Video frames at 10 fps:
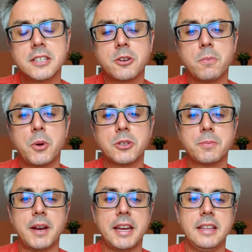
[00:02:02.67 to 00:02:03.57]
is composed
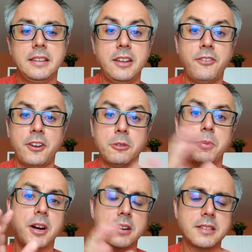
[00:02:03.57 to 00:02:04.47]
by different
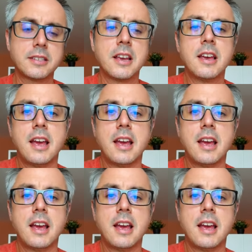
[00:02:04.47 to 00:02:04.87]
parts